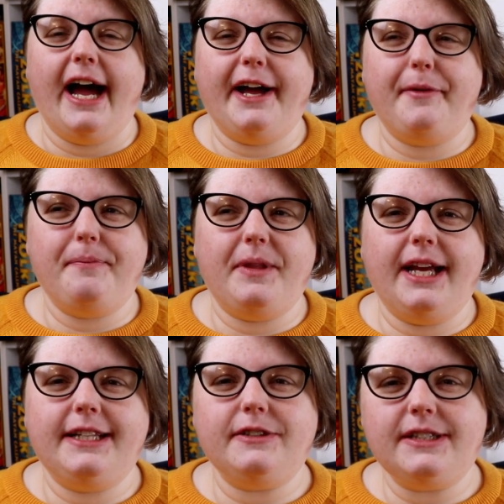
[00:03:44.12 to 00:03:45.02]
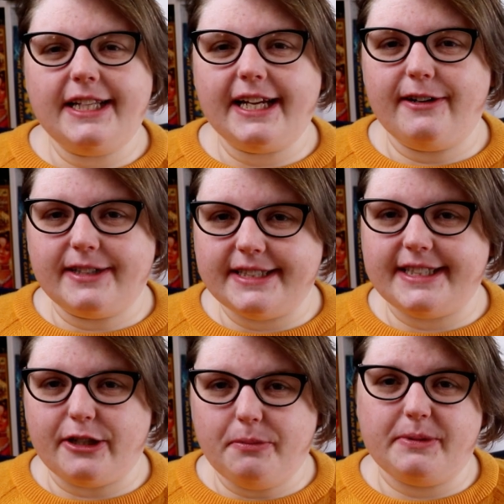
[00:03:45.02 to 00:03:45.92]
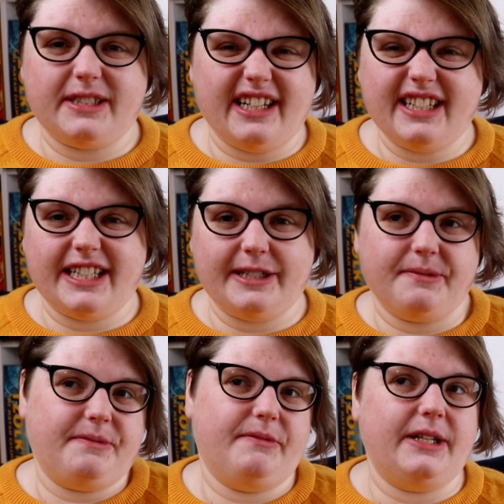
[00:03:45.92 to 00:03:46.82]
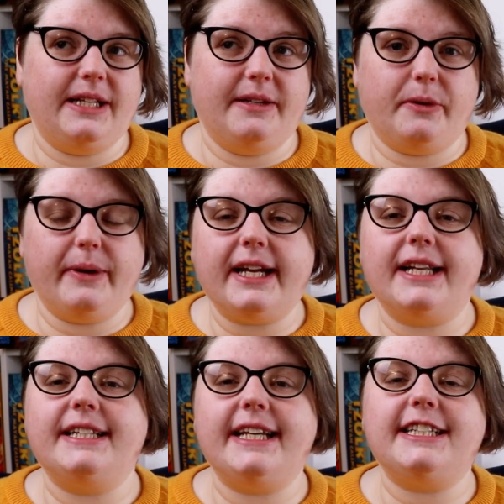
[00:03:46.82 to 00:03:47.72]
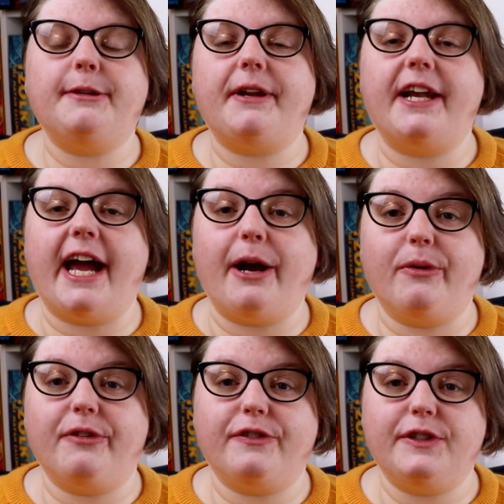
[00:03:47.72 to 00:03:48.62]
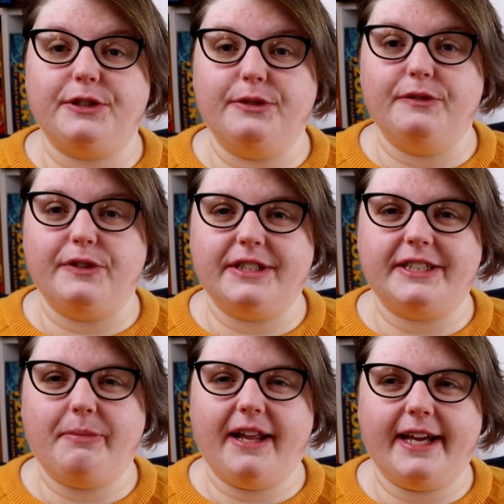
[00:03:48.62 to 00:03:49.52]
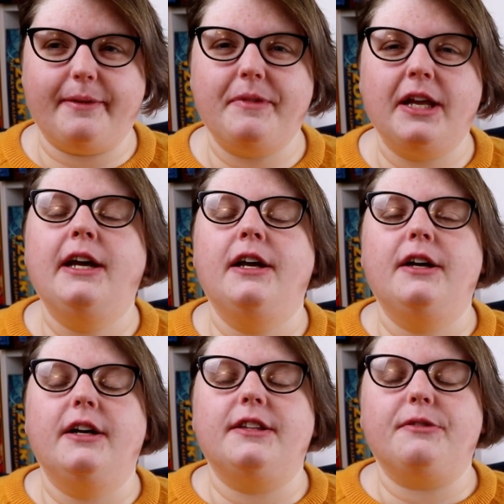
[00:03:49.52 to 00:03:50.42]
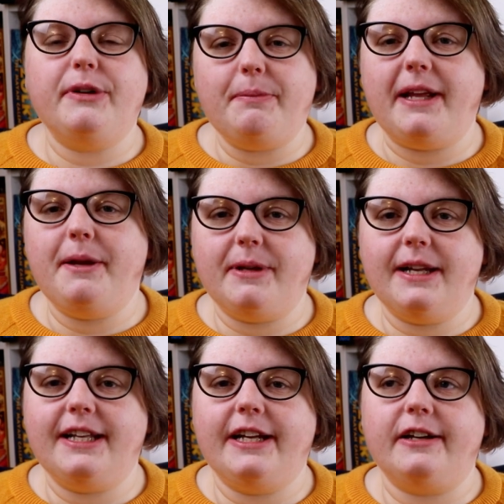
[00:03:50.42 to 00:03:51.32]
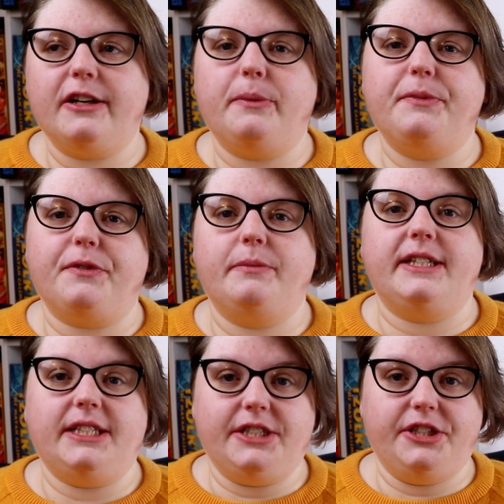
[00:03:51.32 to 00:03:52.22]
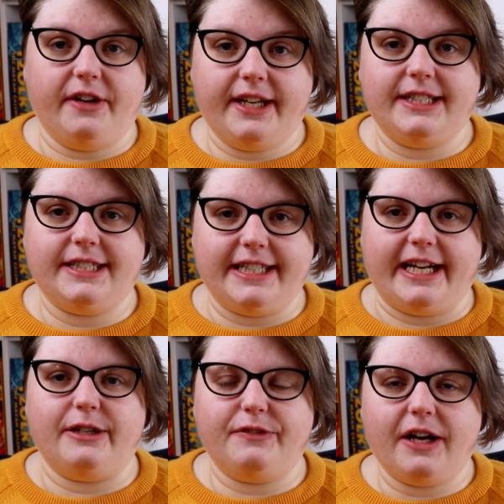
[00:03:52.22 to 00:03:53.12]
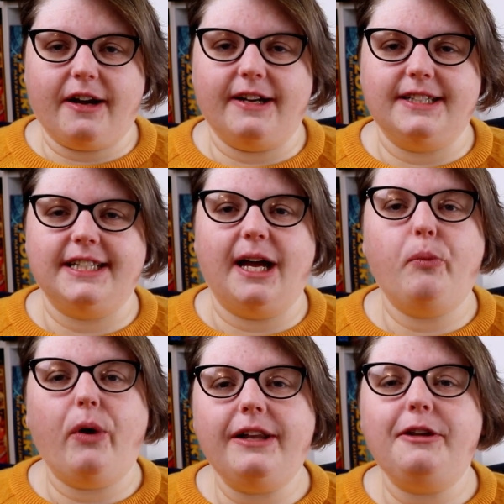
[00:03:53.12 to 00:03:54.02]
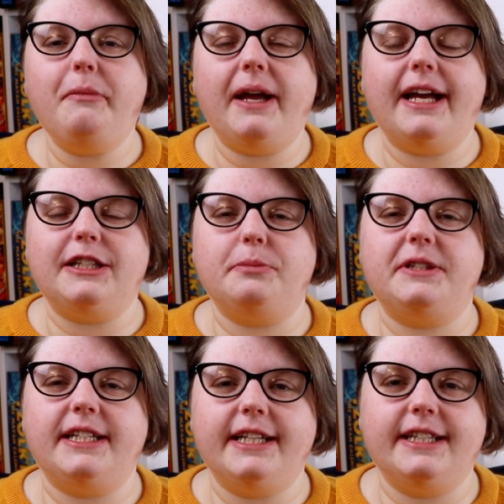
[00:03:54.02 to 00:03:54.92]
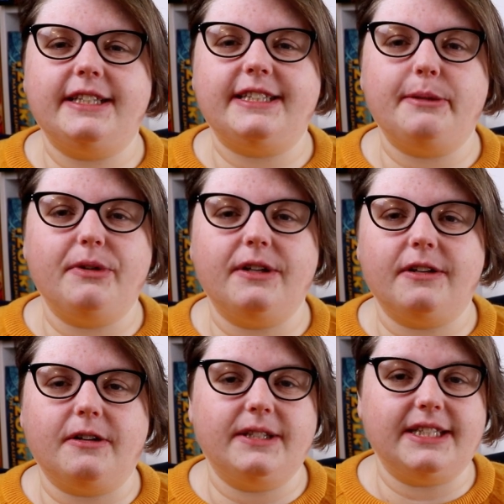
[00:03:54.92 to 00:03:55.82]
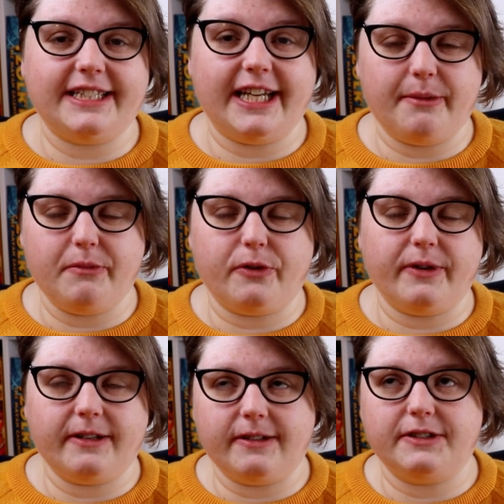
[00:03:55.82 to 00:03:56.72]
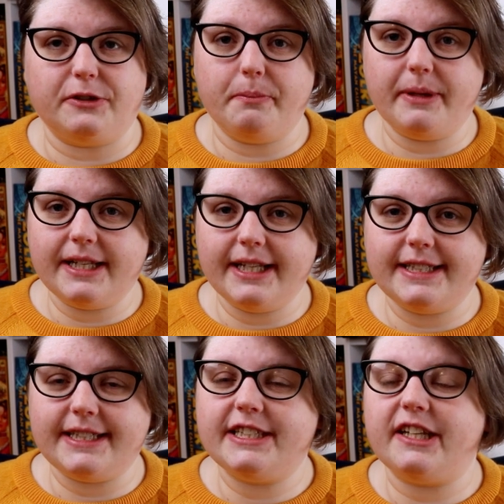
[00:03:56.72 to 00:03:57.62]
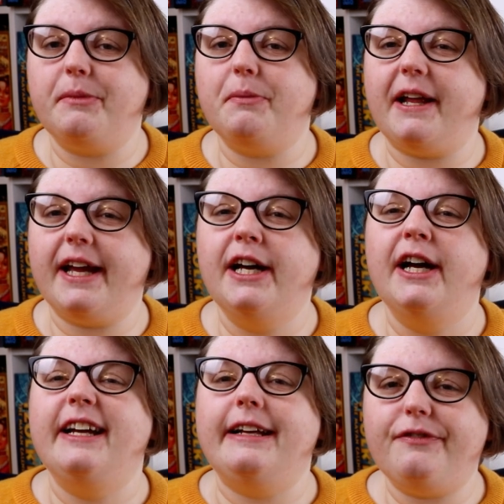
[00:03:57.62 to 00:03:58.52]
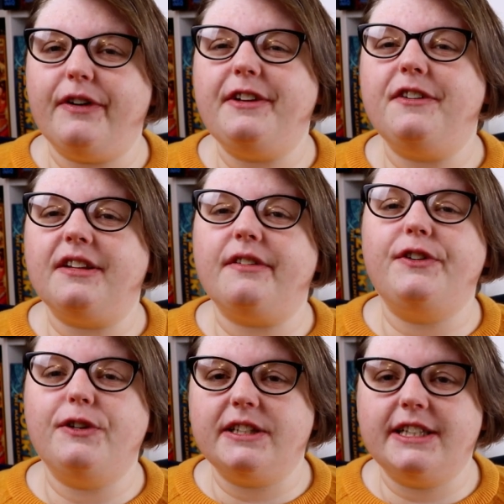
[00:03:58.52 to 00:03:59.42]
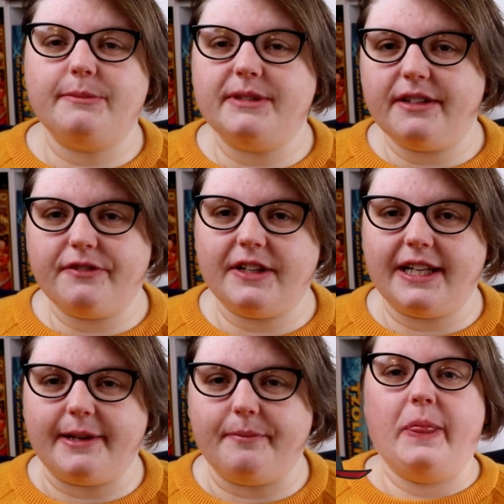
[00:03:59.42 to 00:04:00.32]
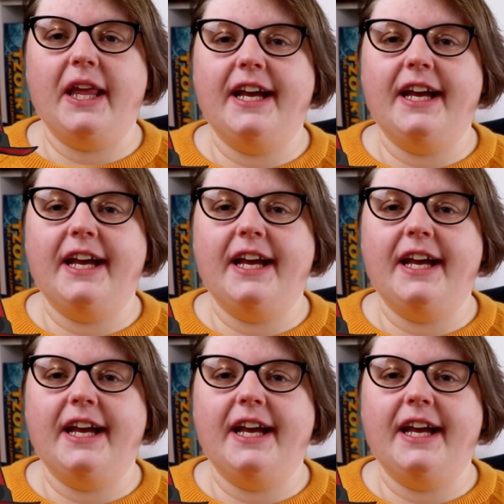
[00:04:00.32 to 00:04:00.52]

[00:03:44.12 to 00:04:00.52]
Um, it doesn't take long to set up, it's actually really quick and it takes about an hour for two of us to play. The replayability here comes from this giant deck of cards and while you may end up seeing similar or the same critters or buildings each time you play, you'll find yourself using them differently.